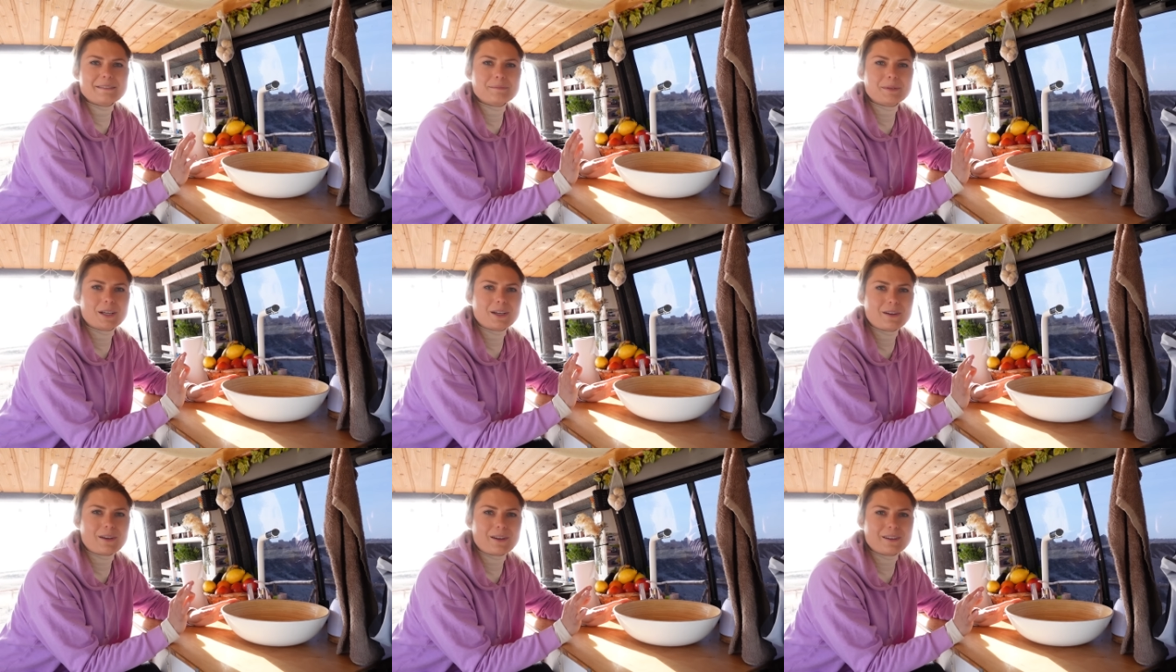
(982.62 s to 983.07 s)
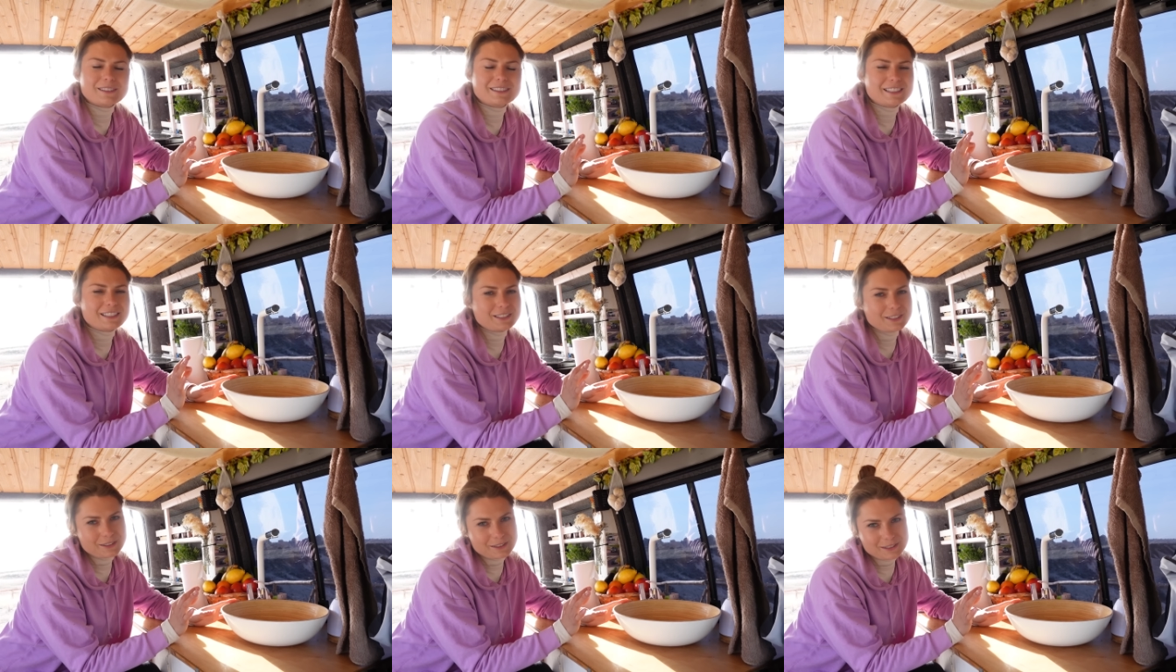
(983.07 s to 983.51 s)
because
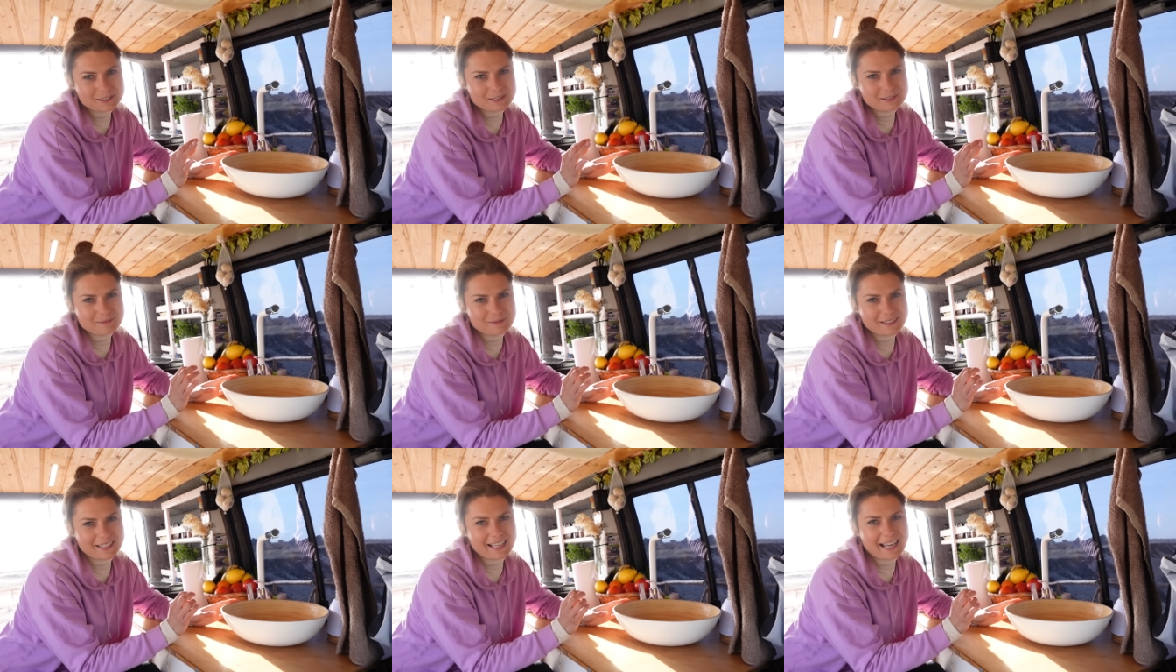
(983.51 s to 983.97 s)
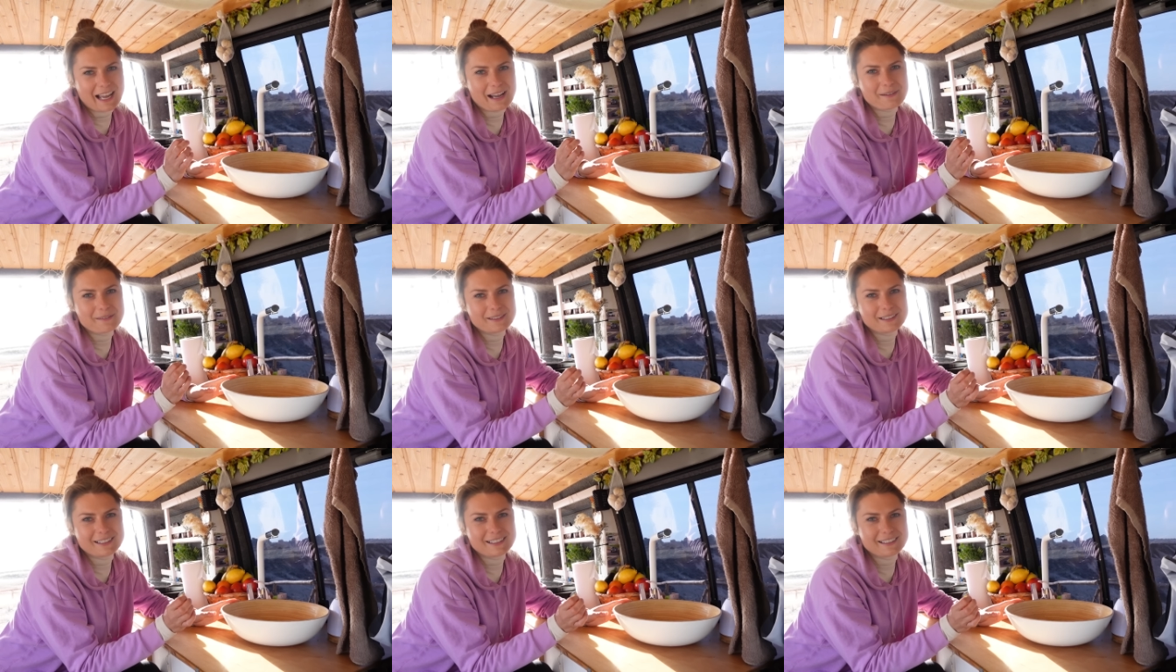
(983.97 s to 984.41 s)
it used to be
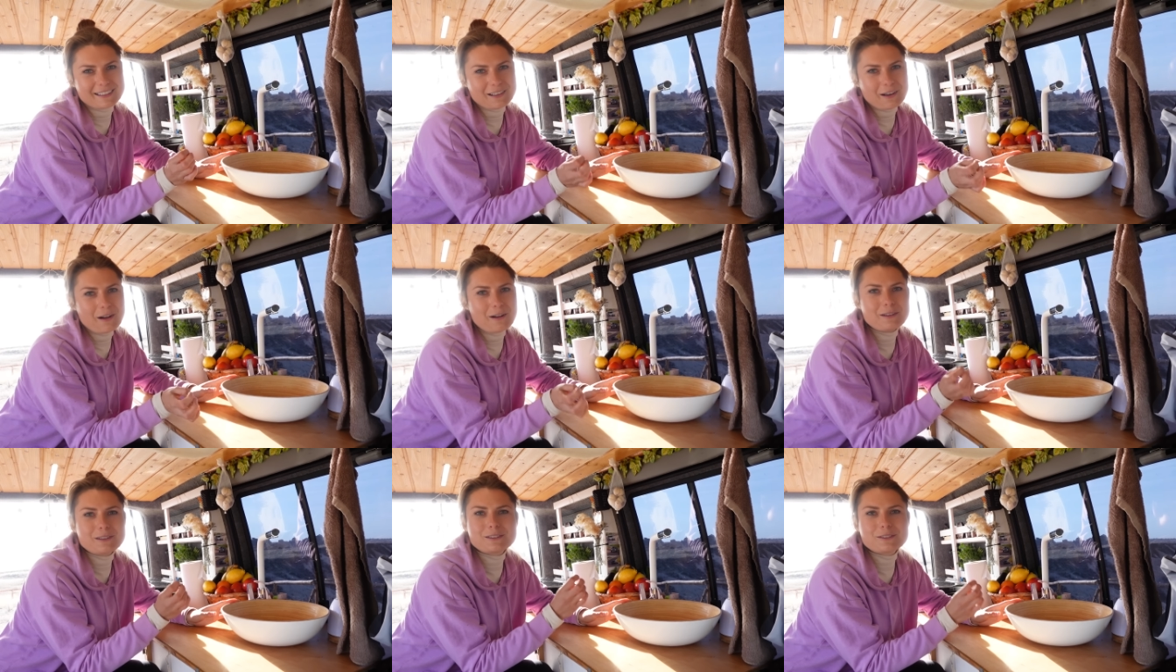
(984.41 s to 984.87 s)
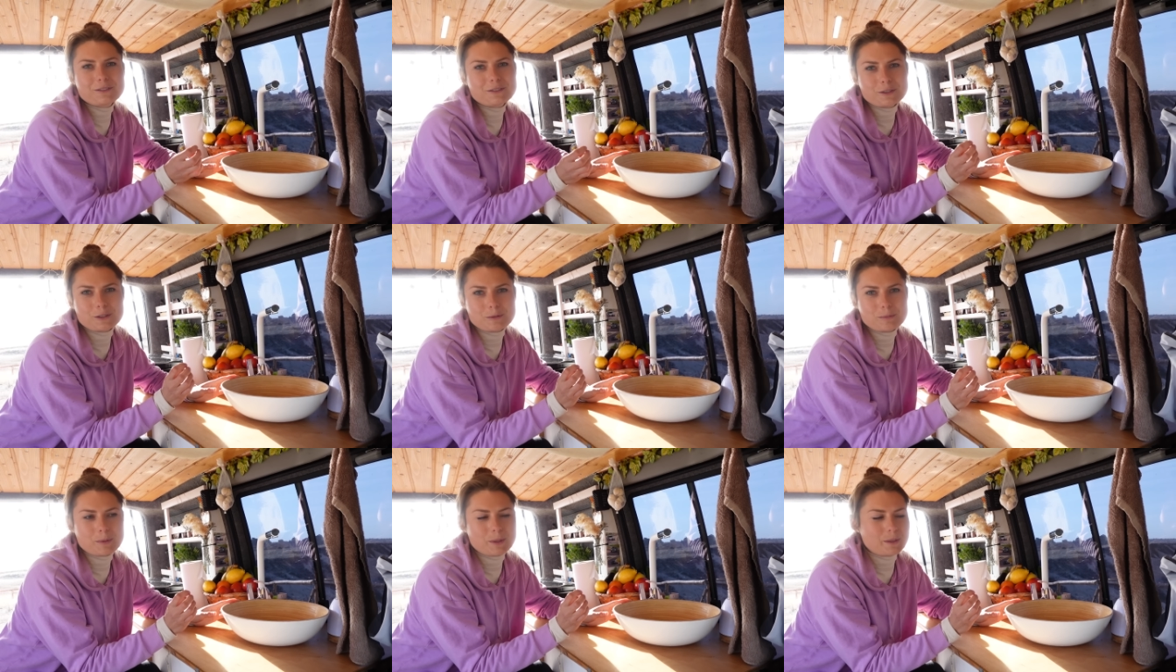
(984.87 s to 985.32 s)
our old
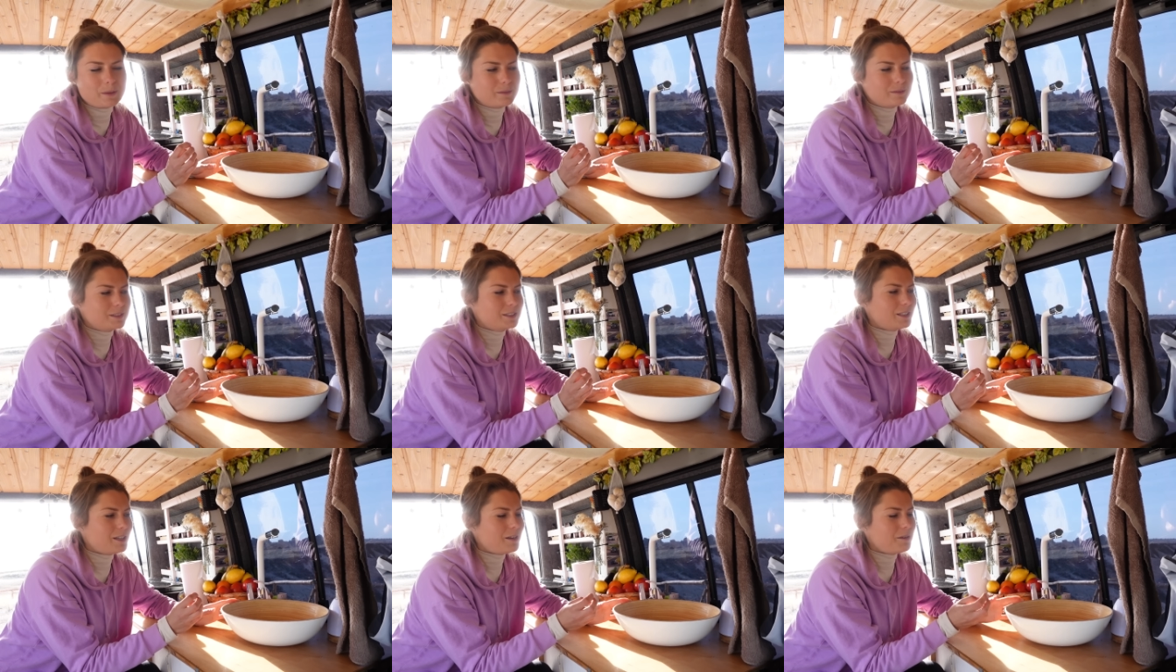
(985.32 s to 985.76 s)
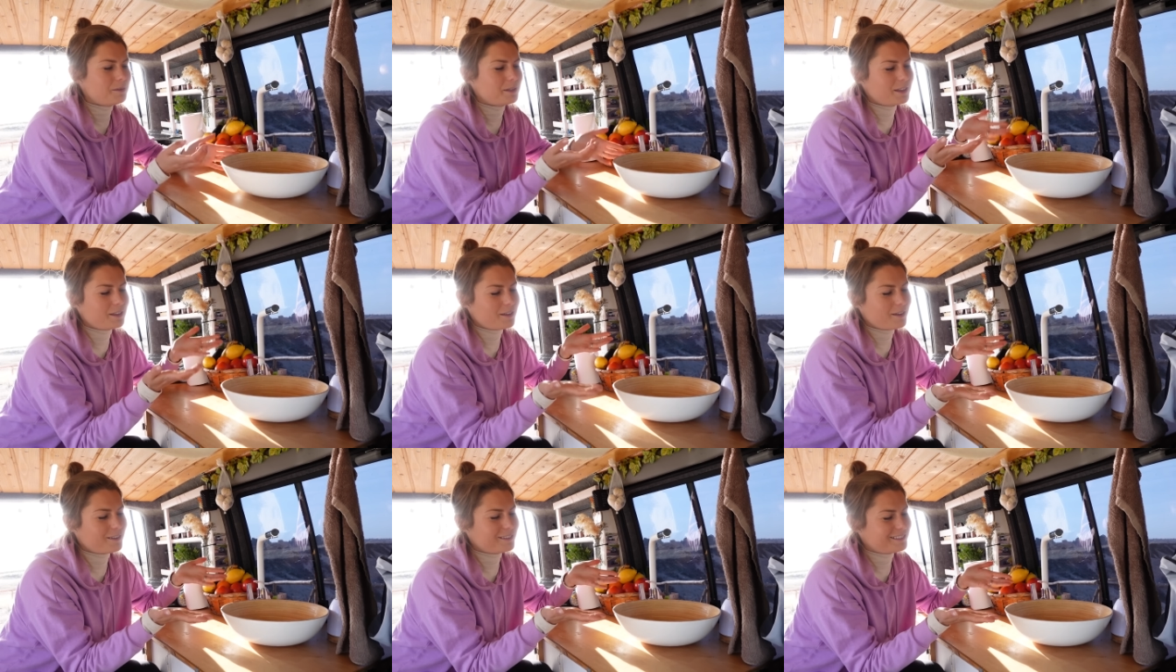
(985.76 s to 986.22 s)
fruit bowl, so we
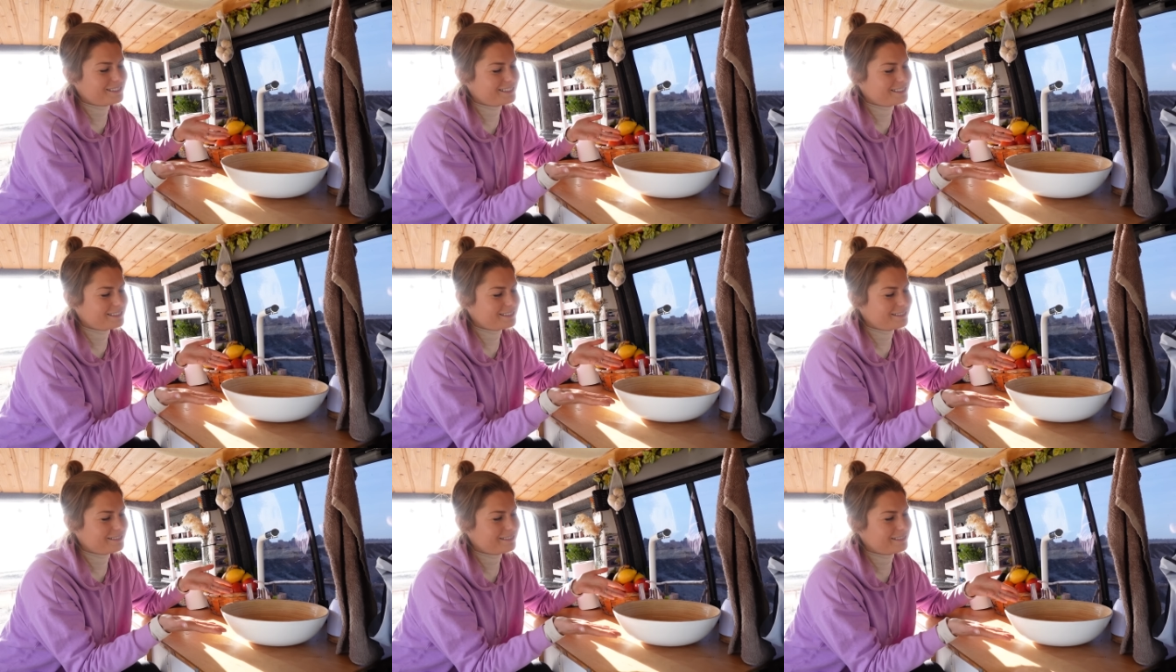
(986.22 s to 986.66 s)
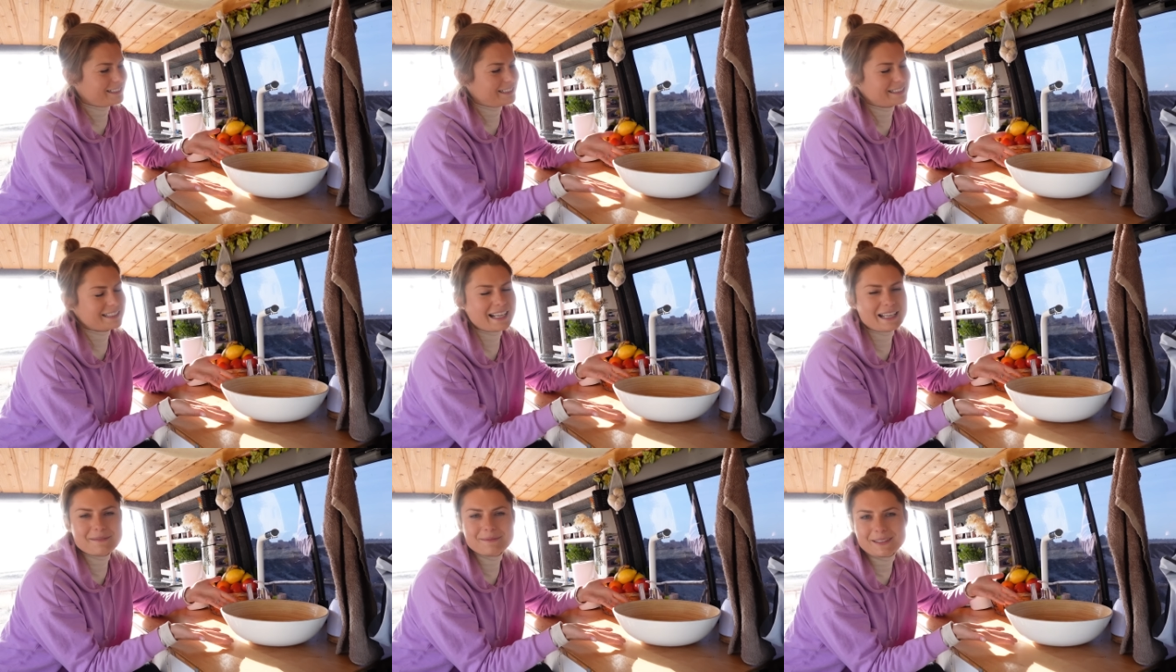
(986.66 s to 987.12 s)
thought
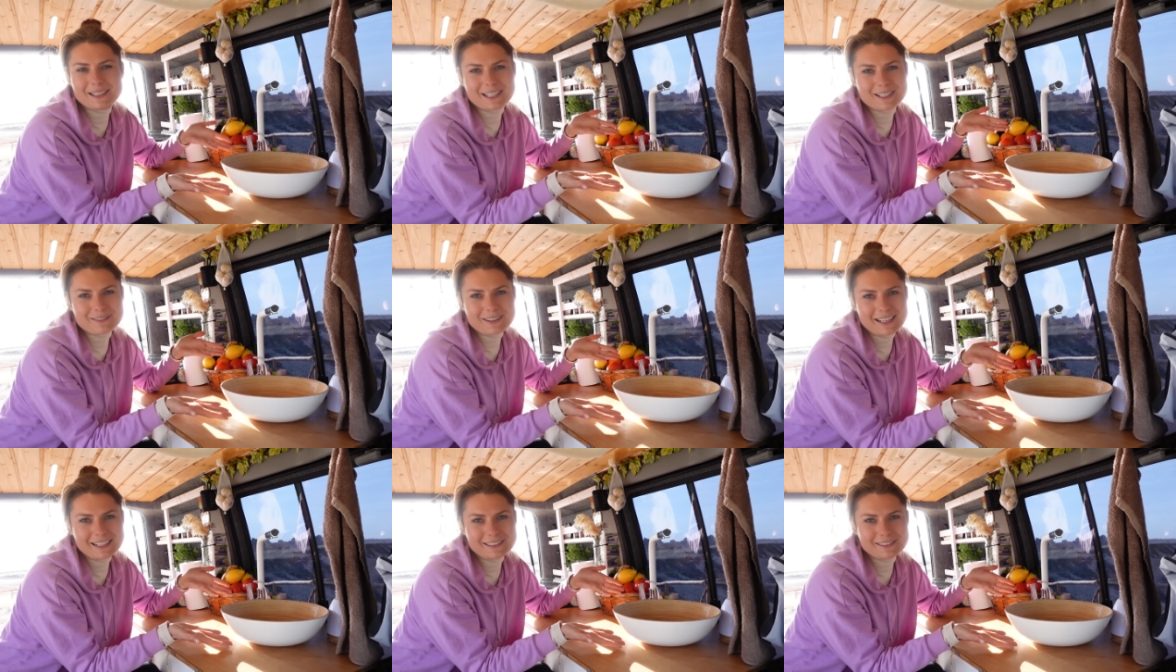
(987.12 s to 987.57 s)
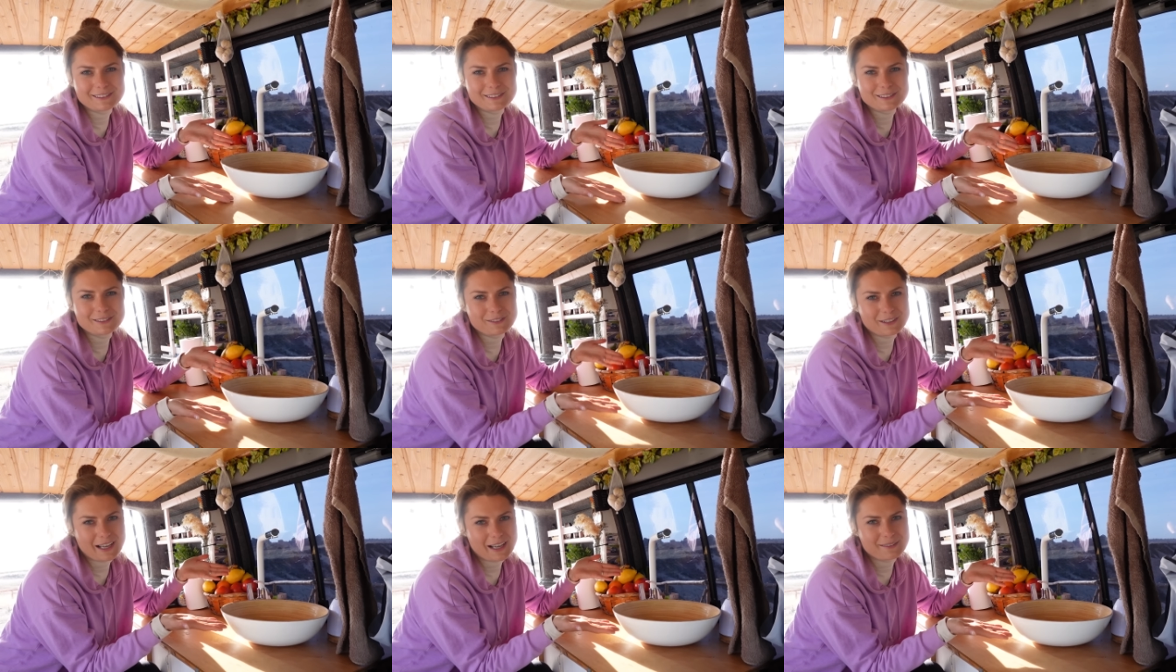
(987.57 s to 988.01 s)
it can be a great
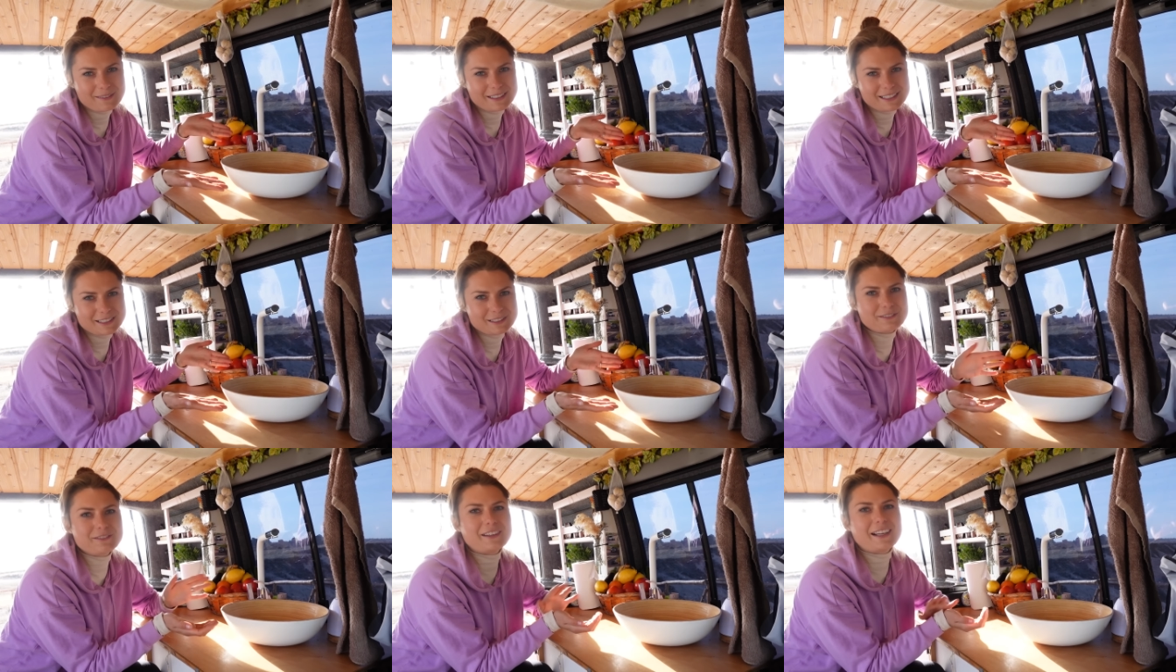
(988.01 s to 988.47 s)
use for our little